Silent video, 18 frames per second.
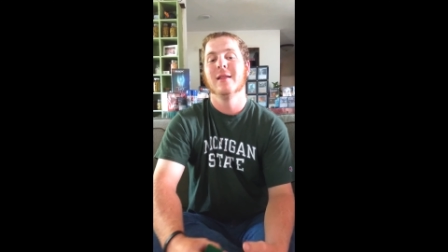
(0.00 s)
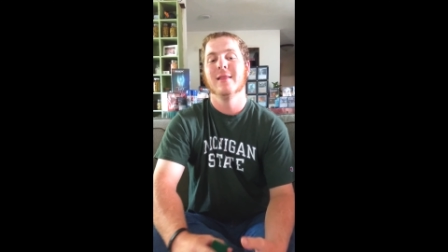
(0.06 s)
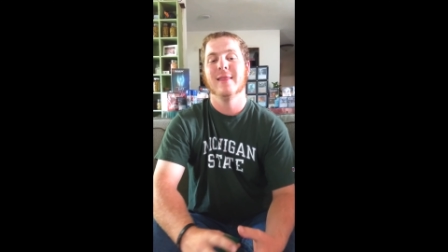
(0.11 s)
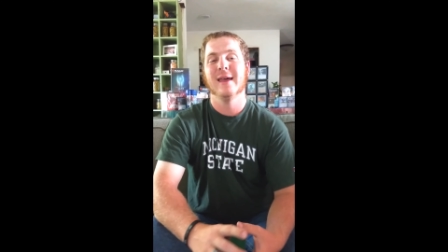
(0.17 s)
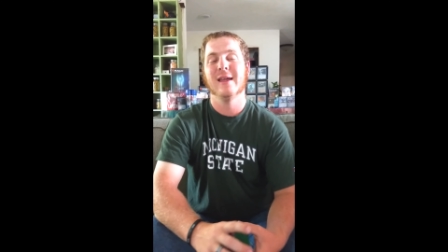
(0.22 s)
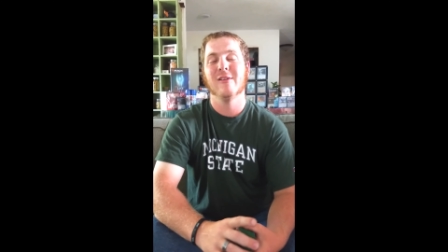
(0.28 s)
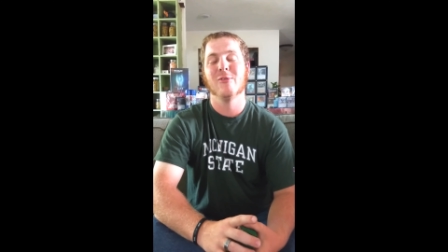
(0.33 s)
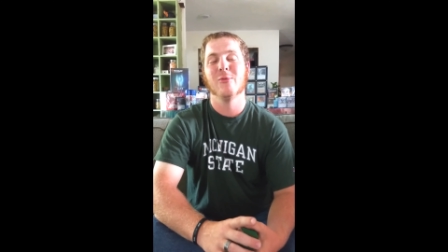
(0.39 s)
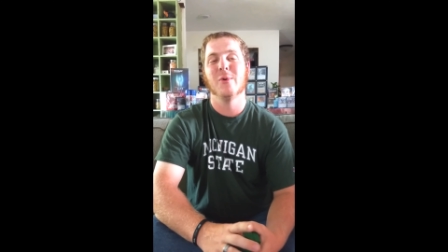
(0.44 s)

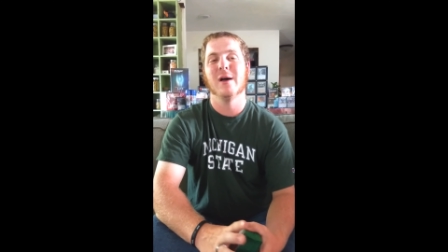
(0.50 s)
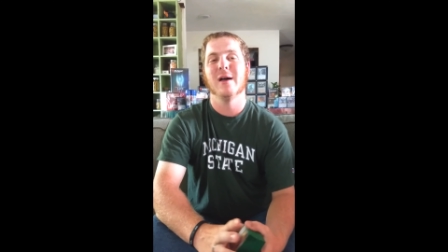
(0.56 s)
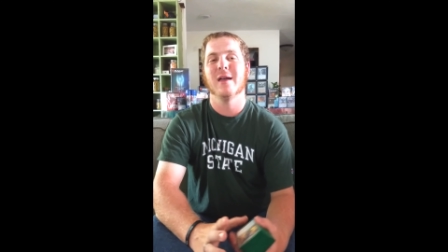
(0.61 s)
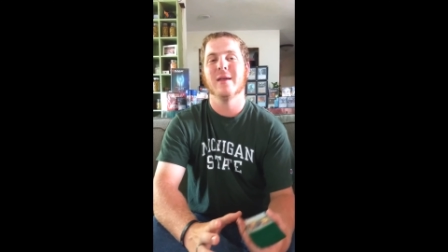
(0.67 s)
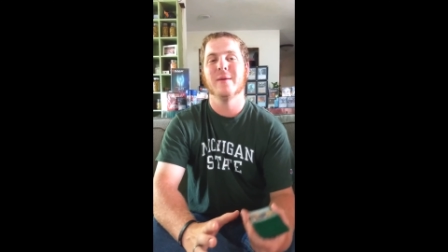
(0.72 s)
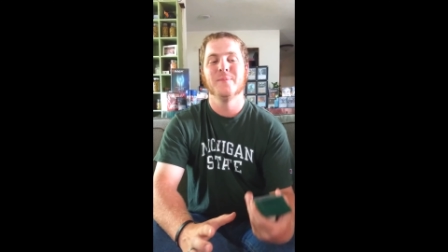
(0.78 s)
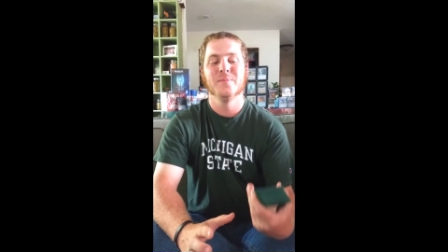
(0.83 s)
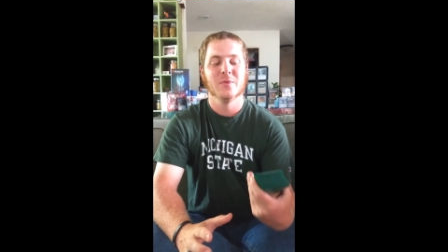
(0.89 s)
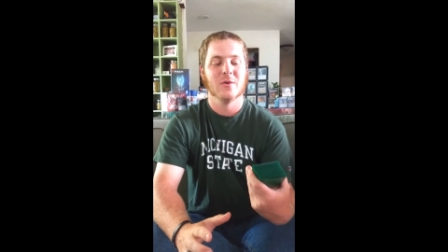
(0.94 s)
That is
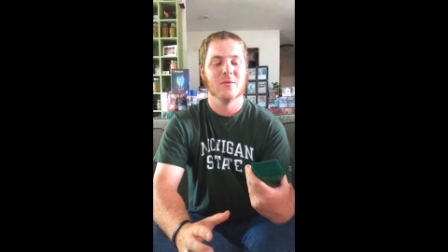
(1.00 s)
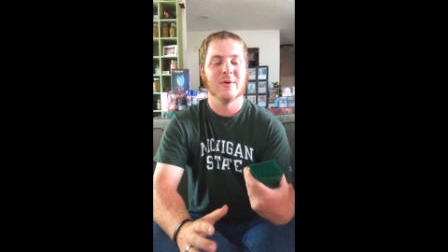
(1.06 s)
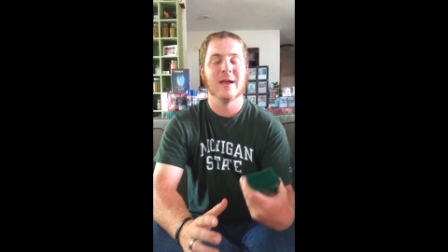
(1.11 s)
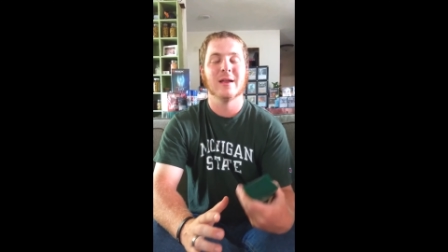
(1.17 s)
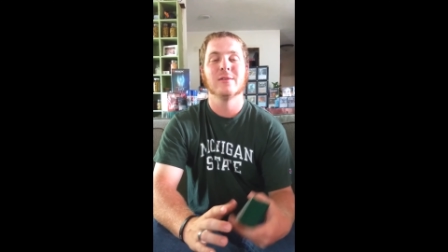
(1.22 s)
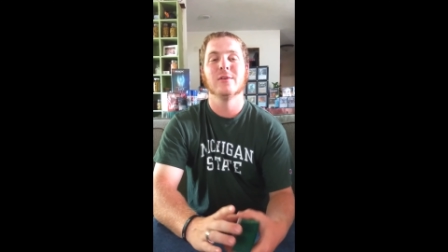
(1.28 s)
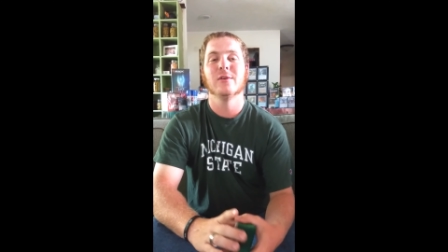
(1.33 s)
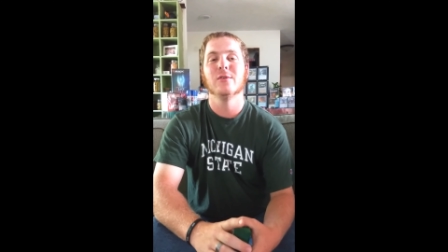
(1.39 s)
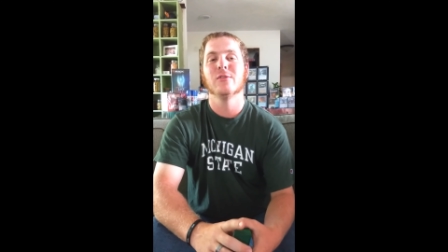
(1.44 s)
why
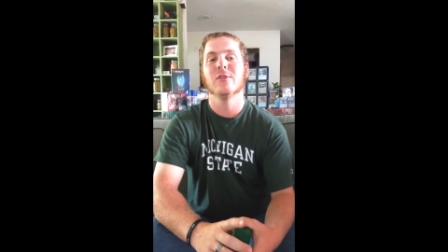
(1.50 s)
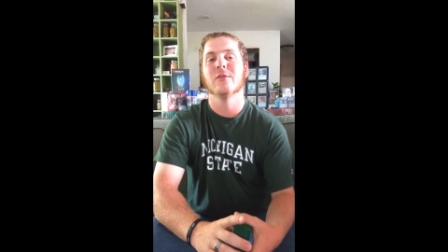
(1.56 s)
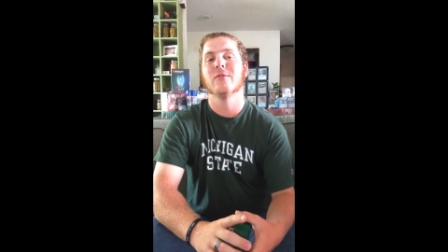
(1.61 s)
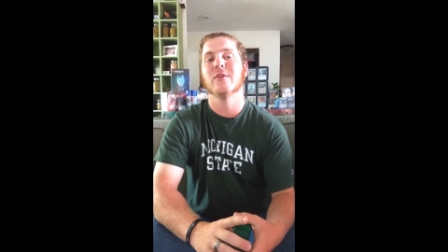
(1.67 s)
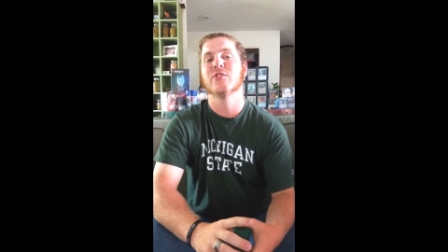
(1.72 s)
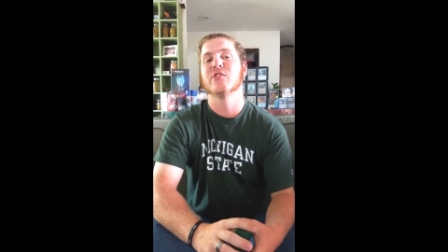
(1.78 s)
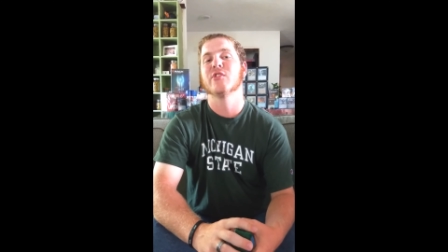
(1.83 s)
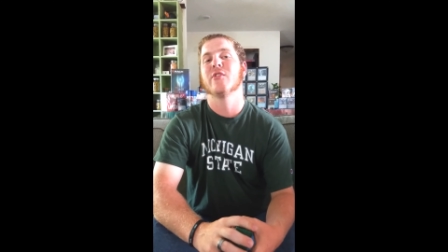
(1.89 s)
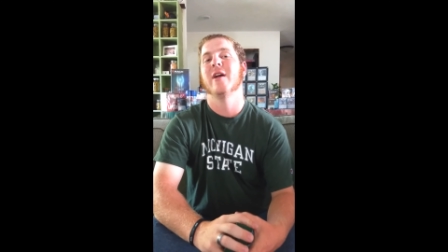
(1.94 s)
Rakdos
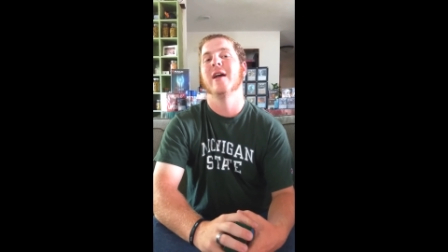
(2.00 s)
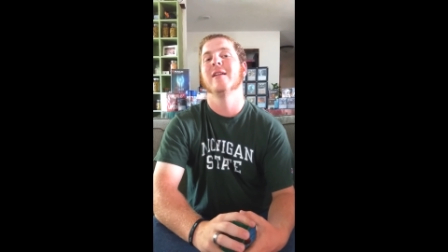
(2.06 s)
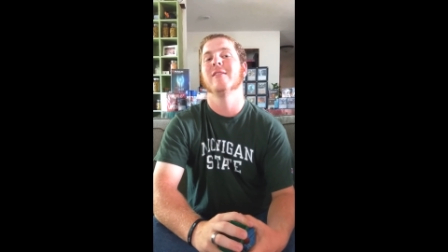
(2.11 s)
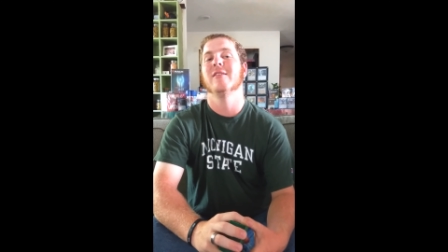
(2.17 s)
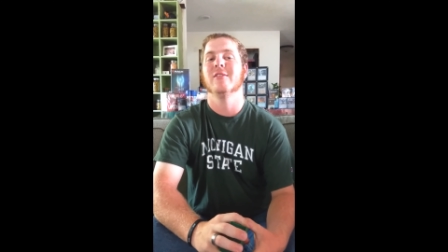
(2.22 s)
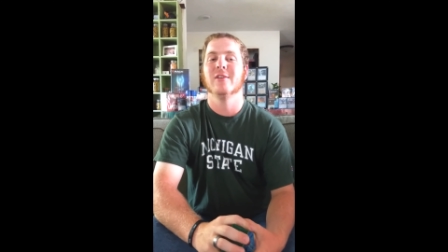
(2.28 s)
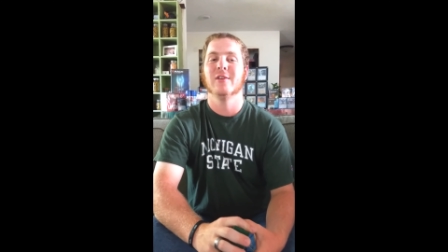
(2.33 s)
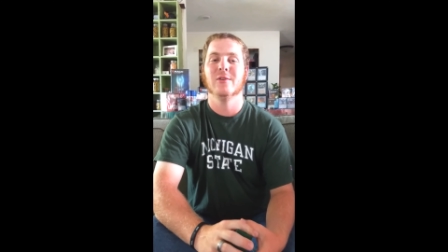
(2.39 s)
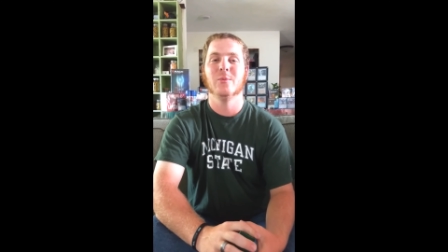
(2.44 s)

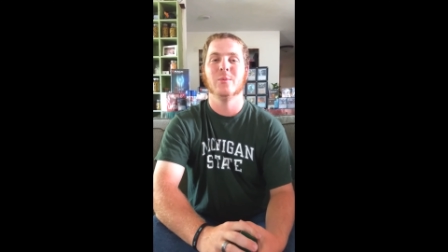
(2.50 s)
Aristocrats is going